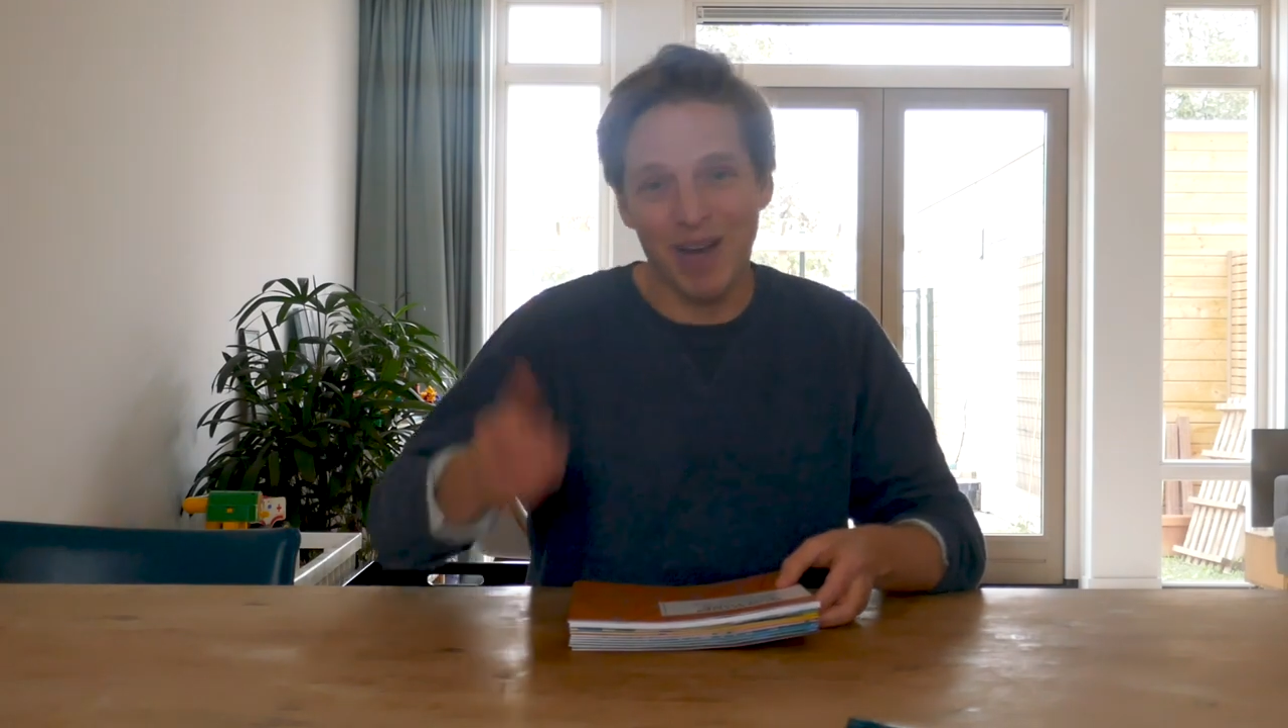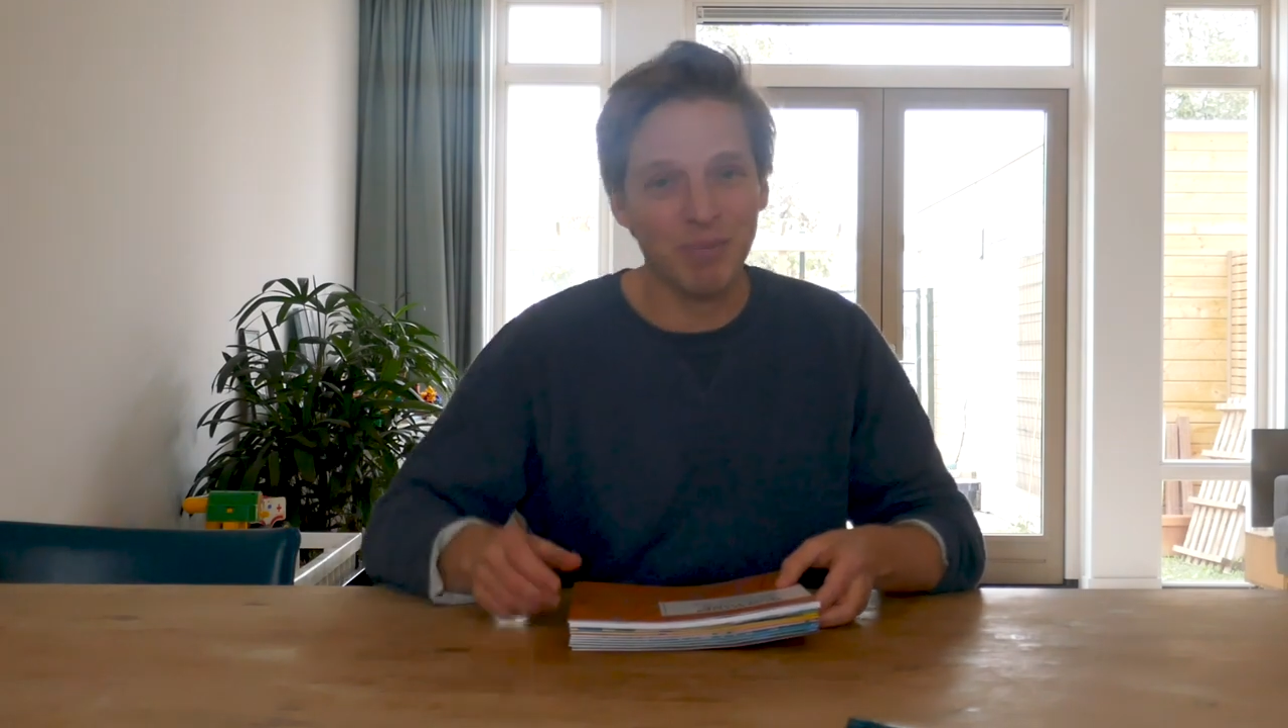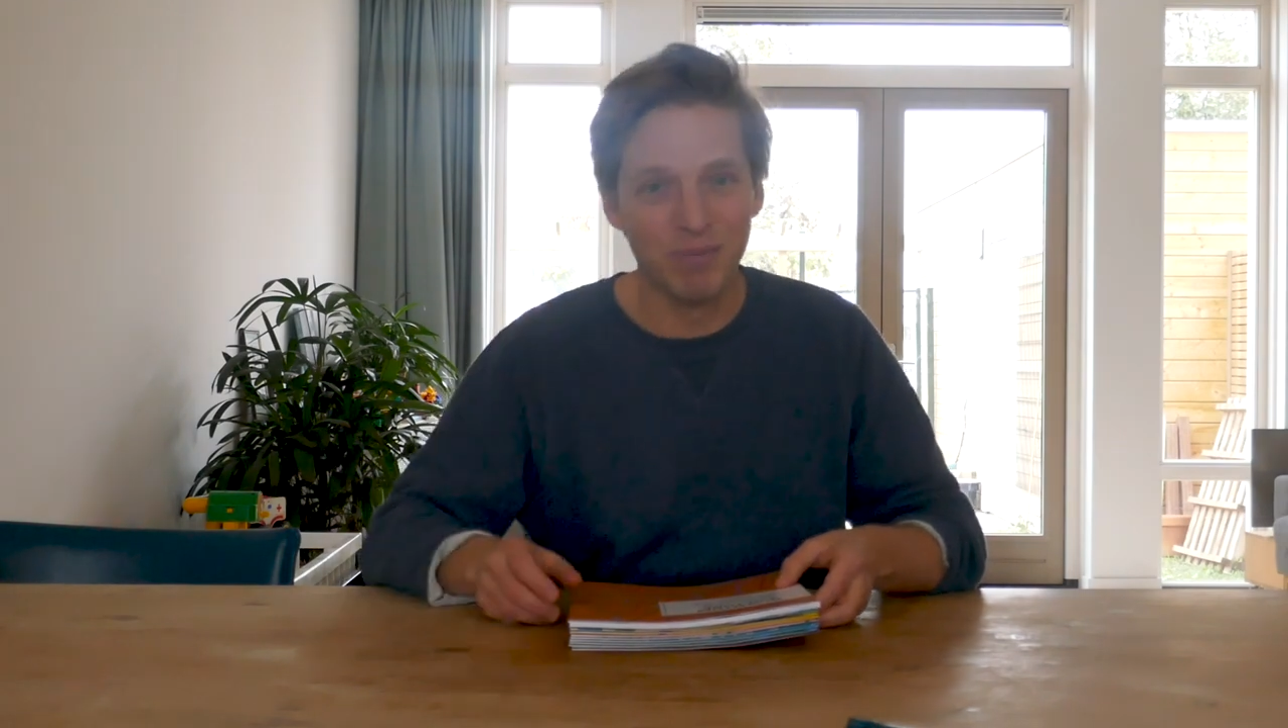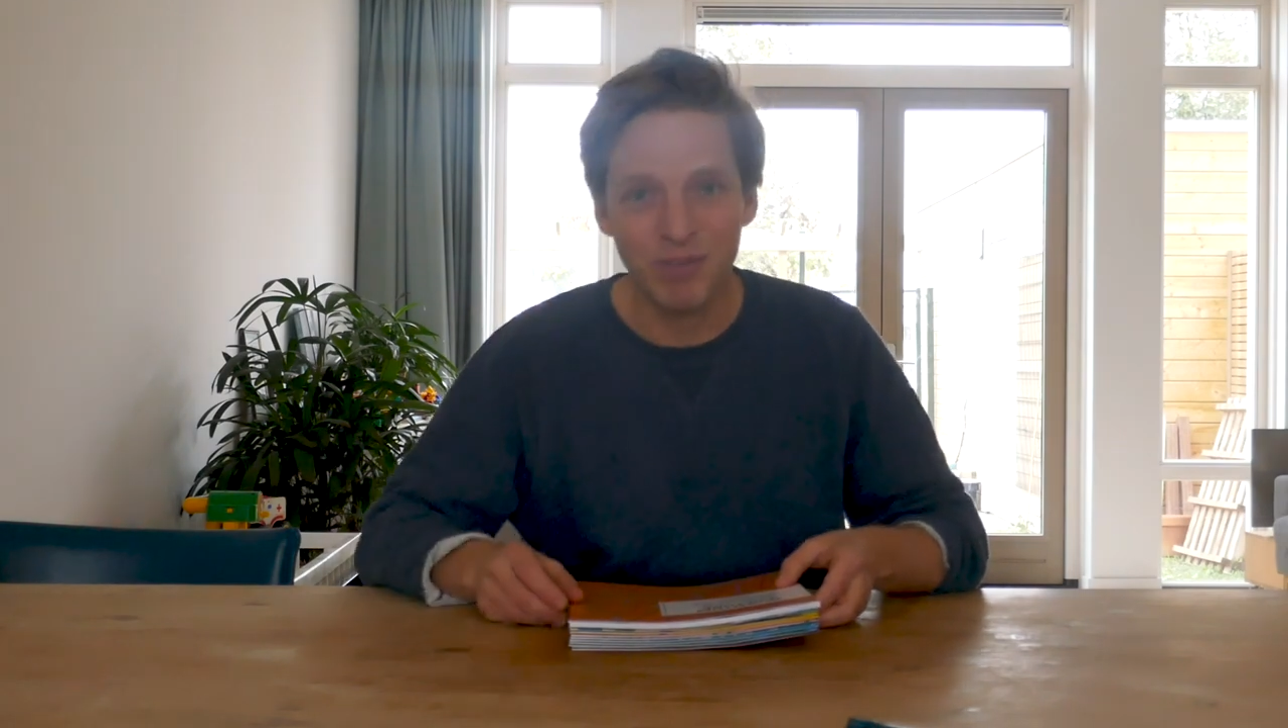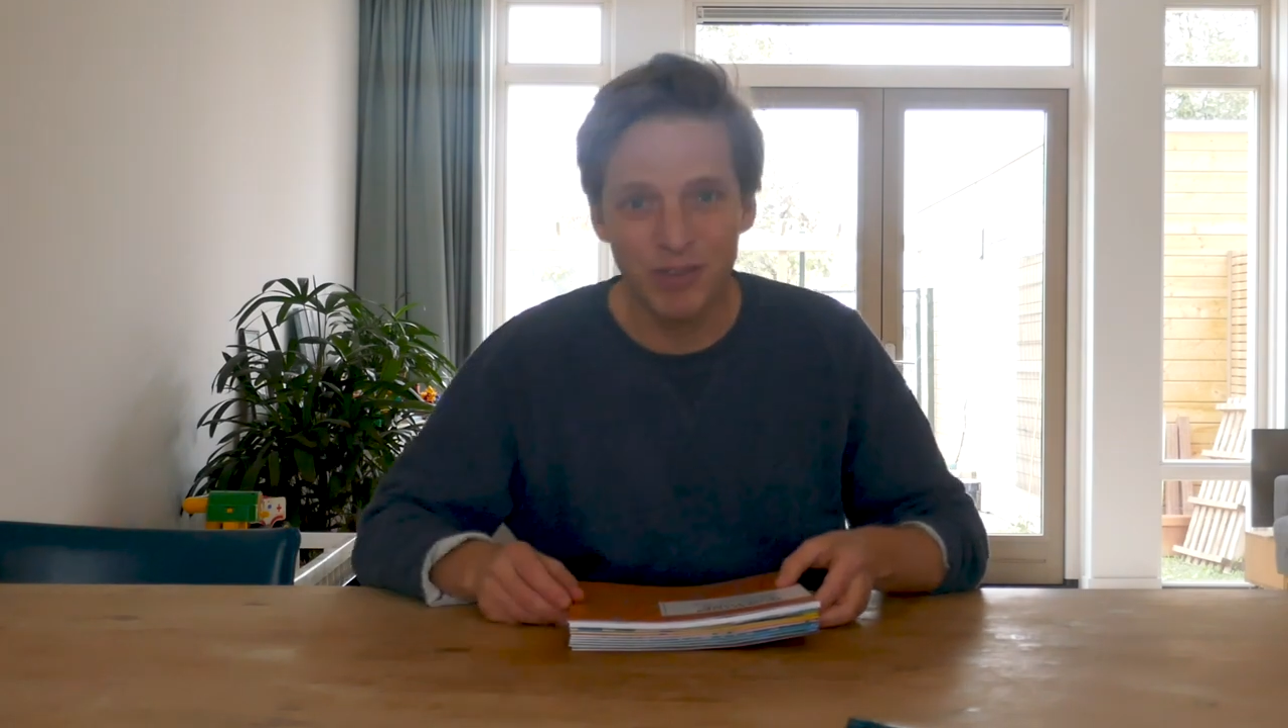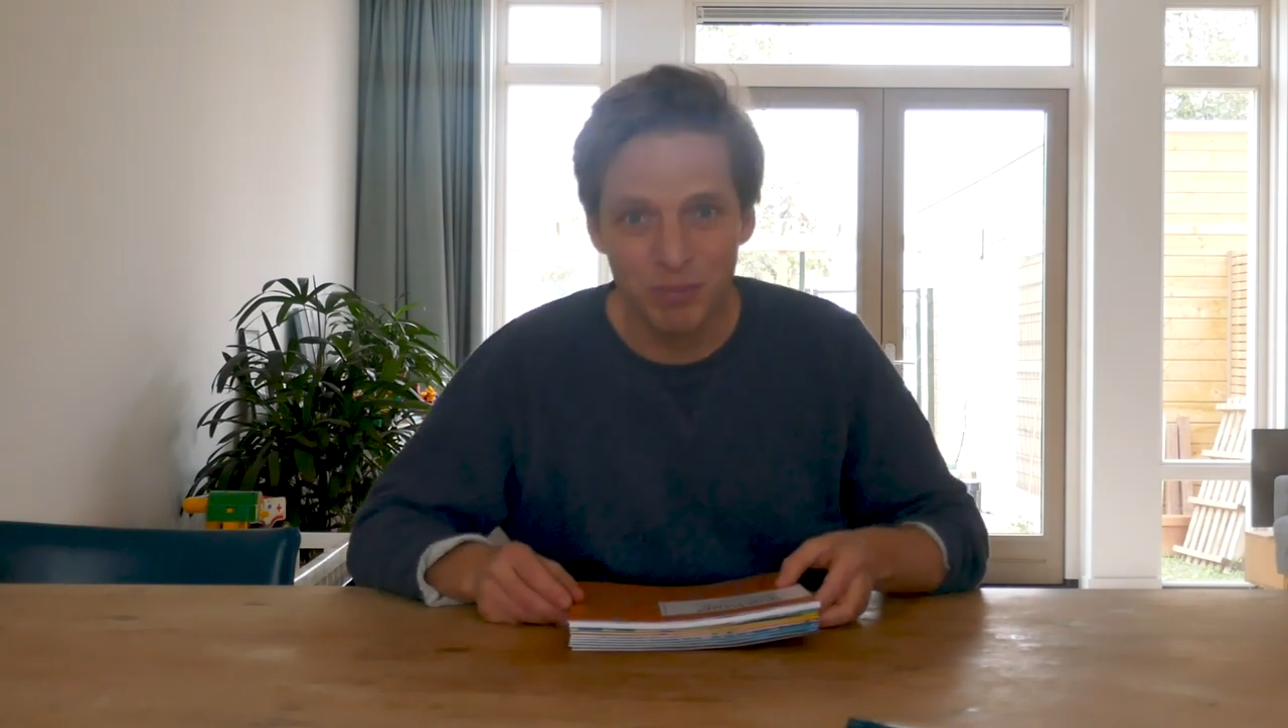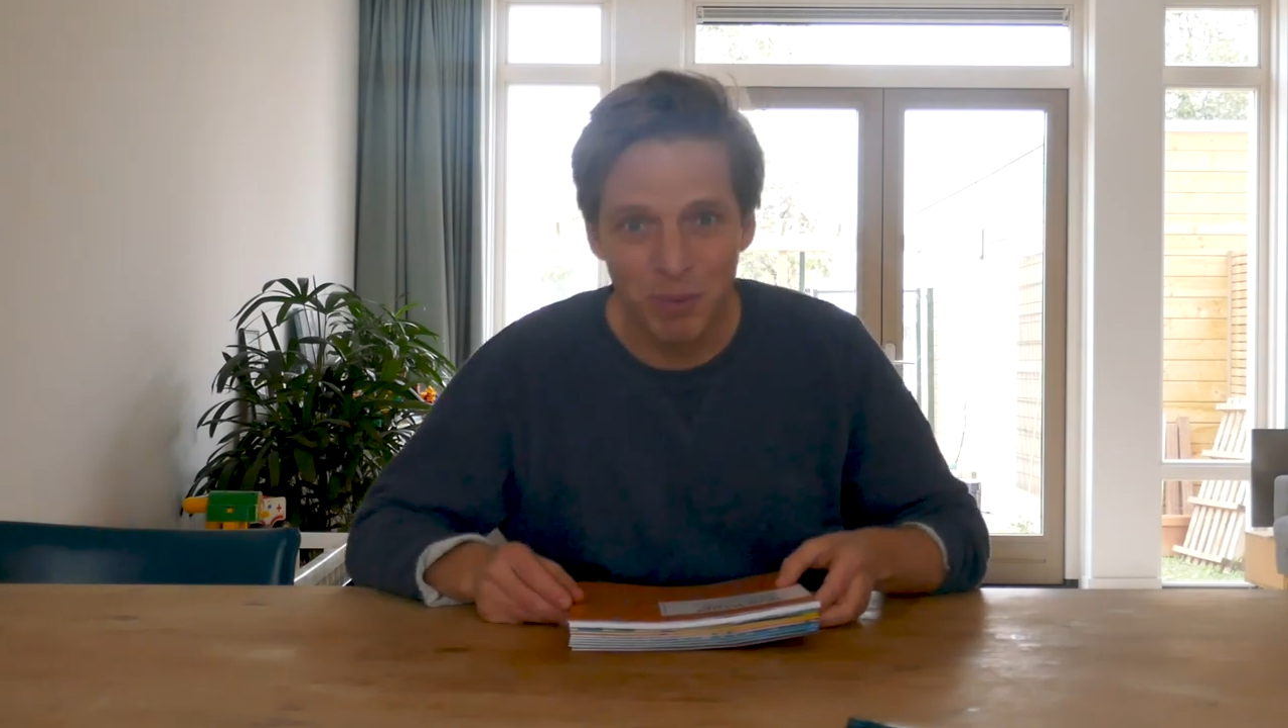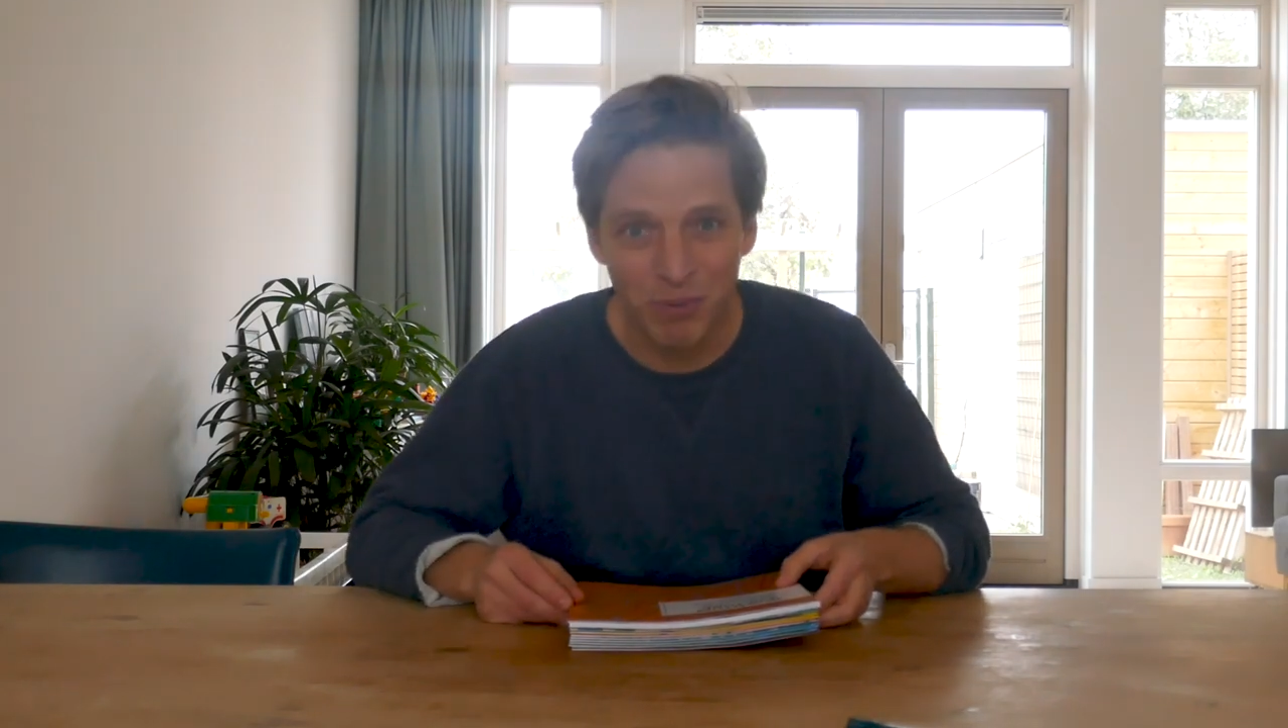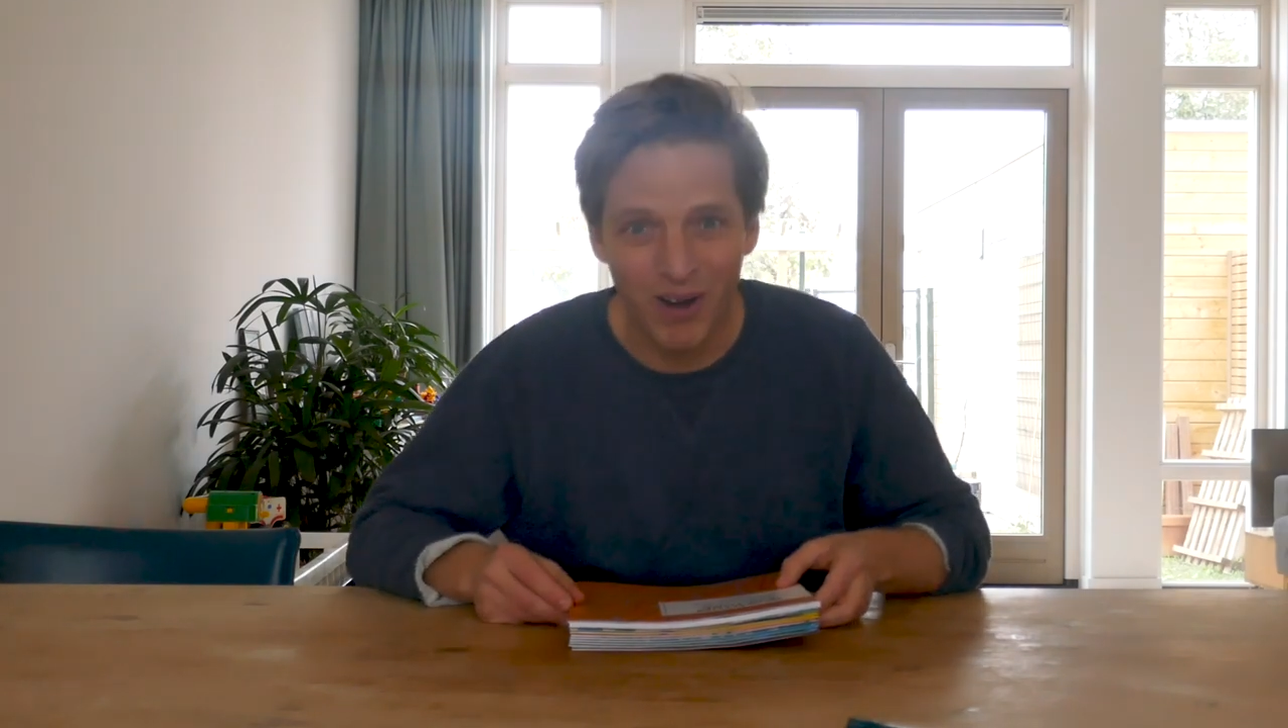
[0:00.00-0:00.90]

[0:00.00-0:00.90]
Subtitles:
I'm super